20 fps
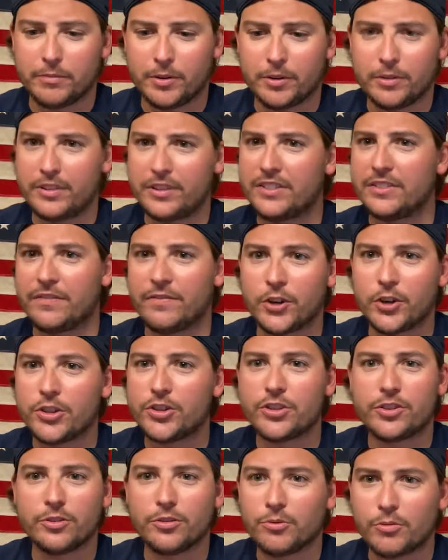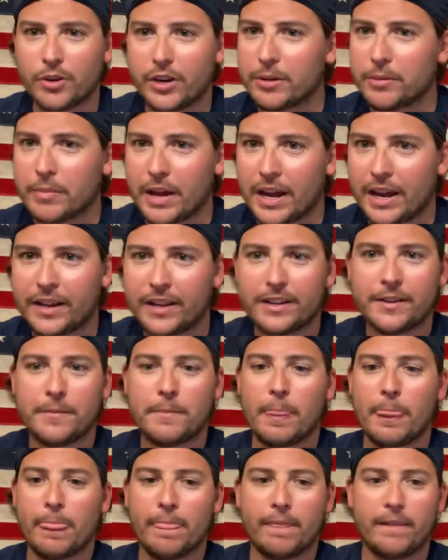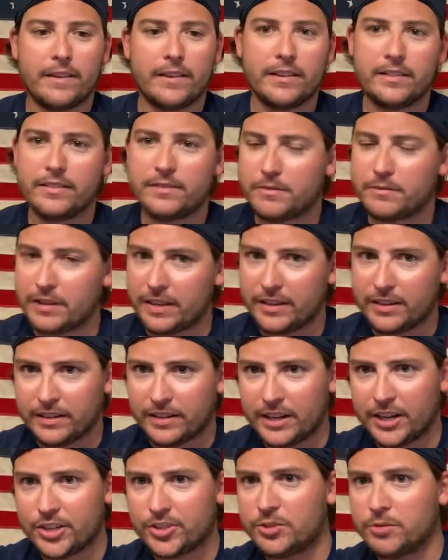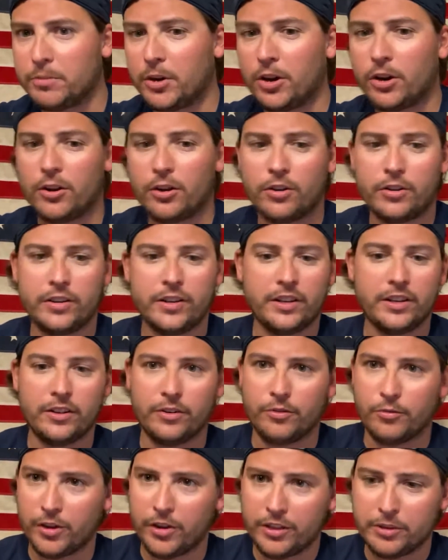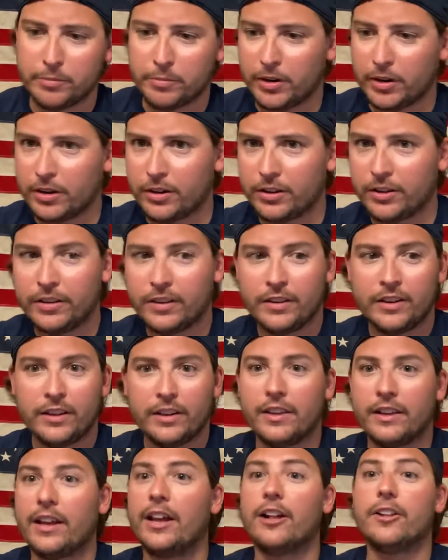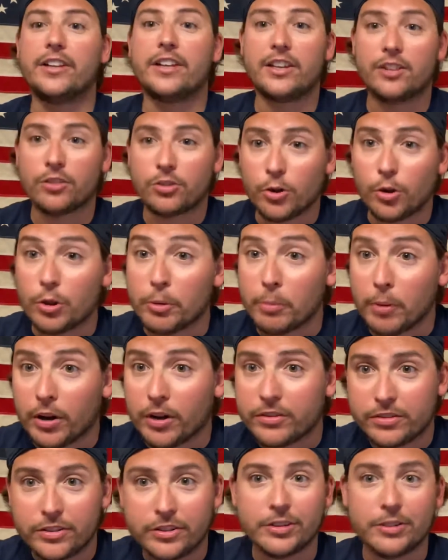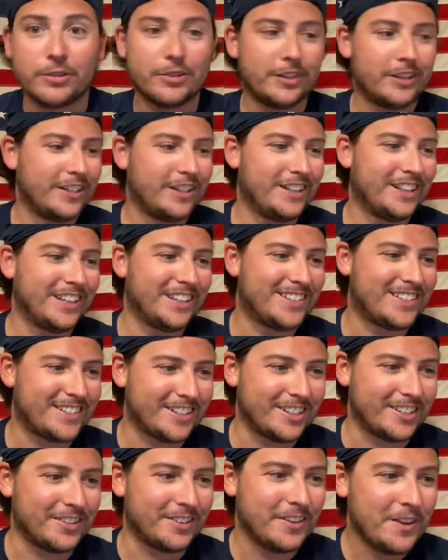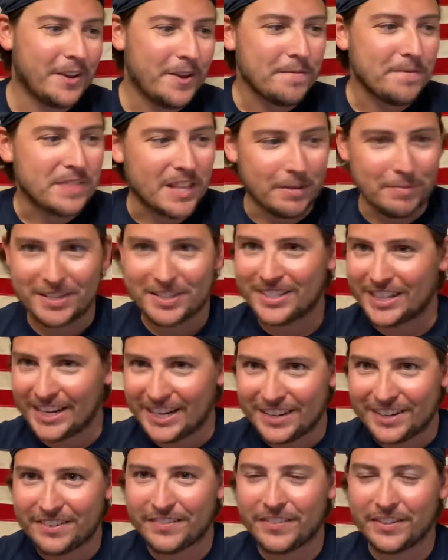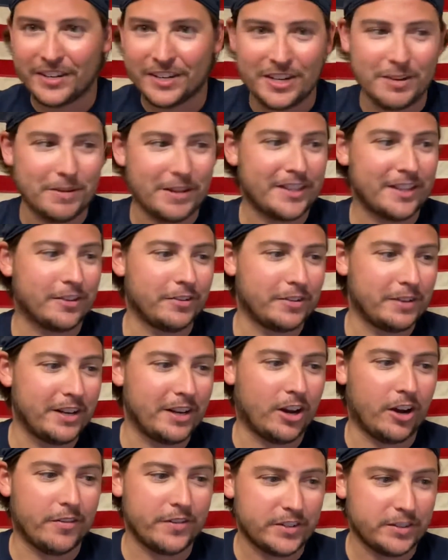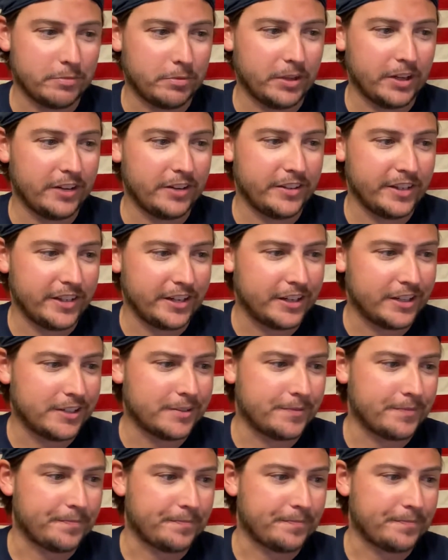he's a versatile running back. He can catch the ball. He can run the ball. Hell, he can throw the ball too. So I'm excited for him. I think he'll get offensive player of the year.